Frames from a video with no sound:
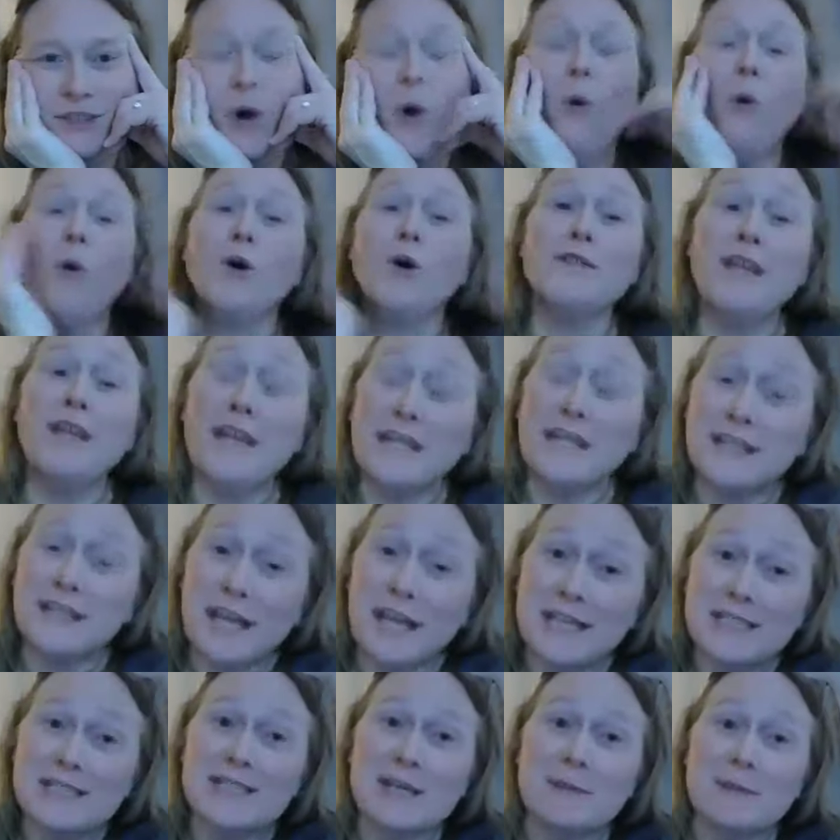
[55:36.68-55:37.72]
or that
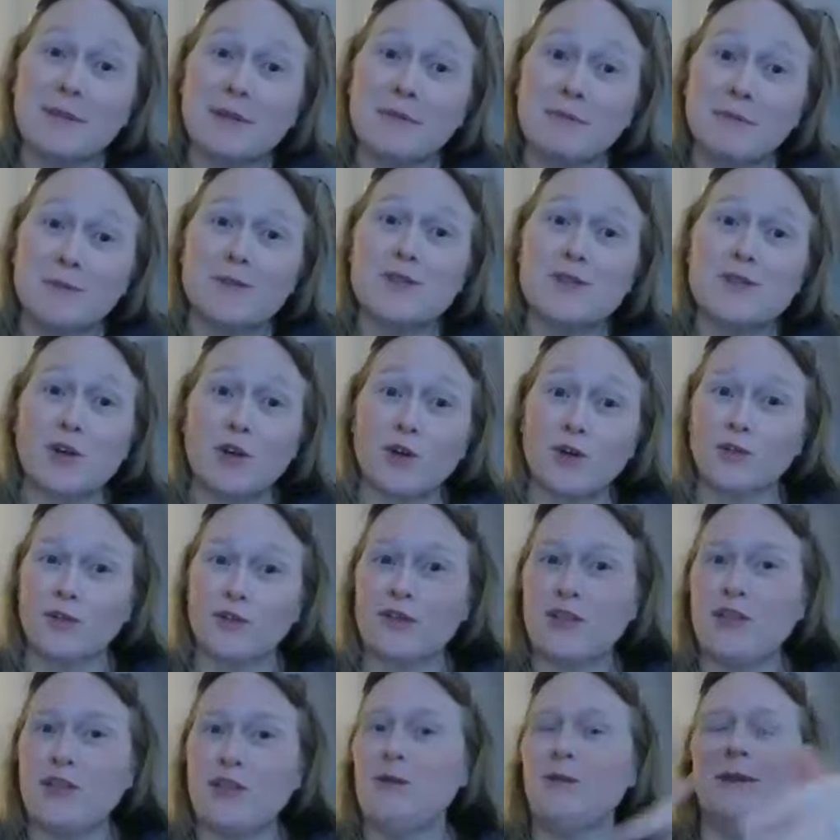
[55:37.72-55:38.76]
like something will startle
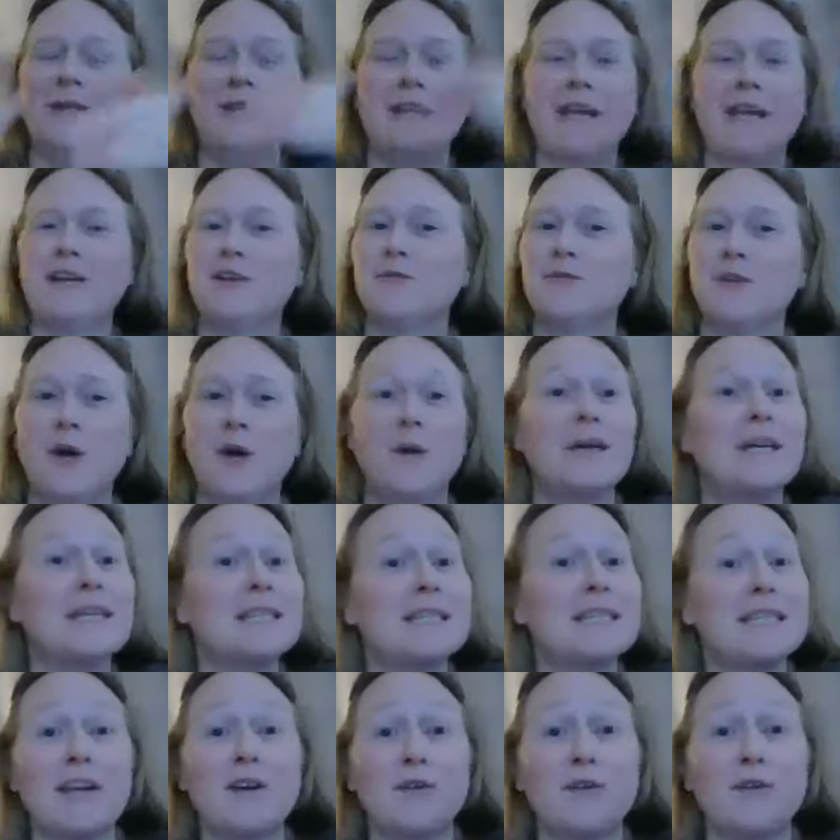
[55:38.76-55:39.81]
you and they don't know it
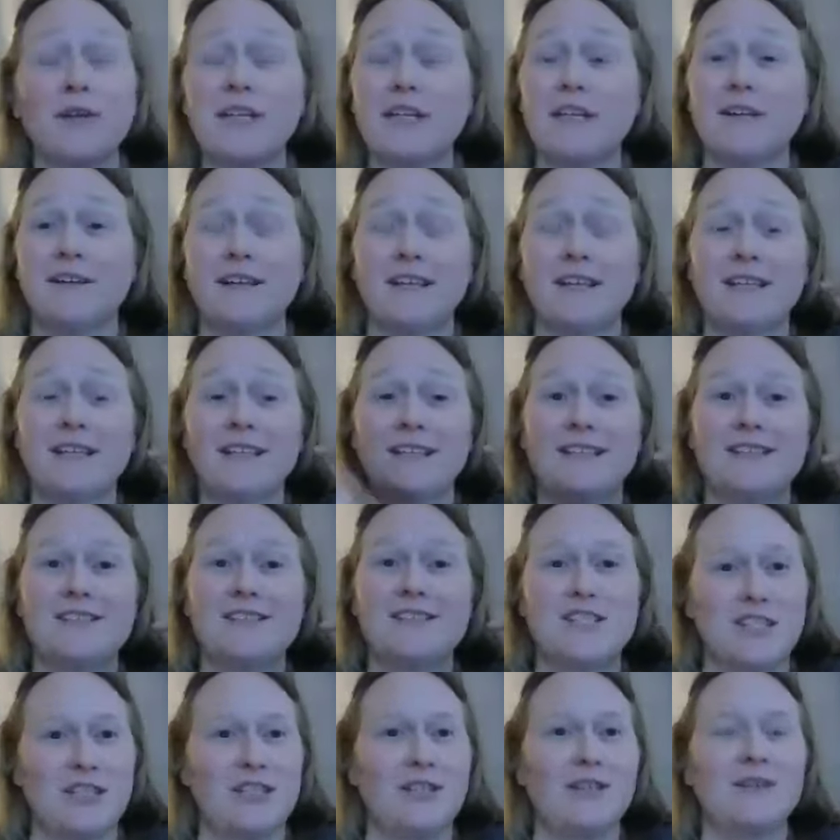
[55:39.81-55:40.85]
because they don't hear it.
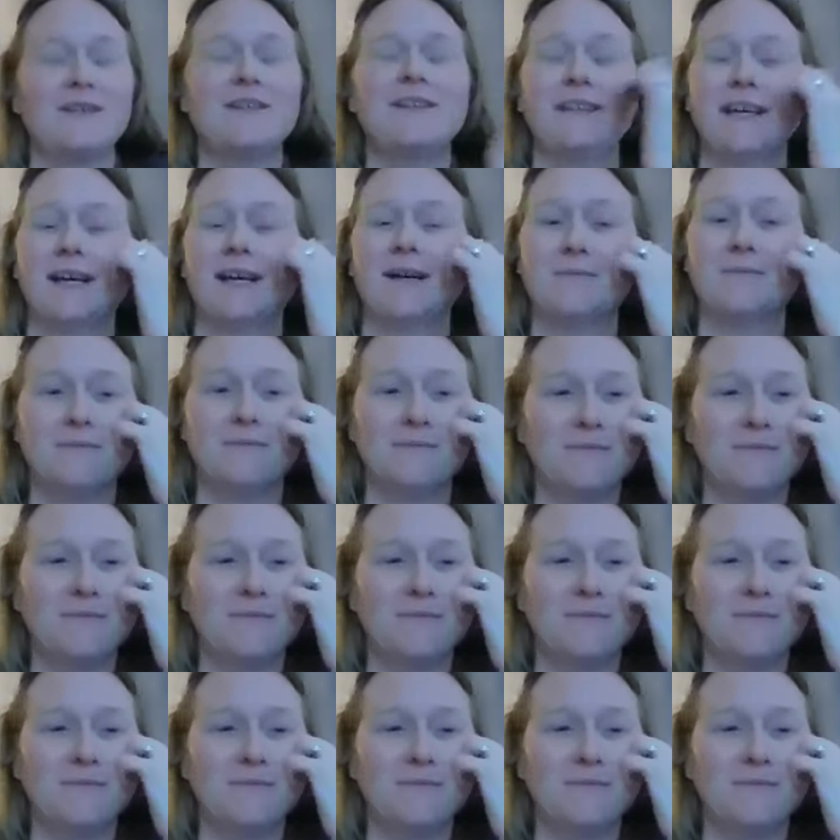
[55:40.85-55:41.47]
Gina, yeah,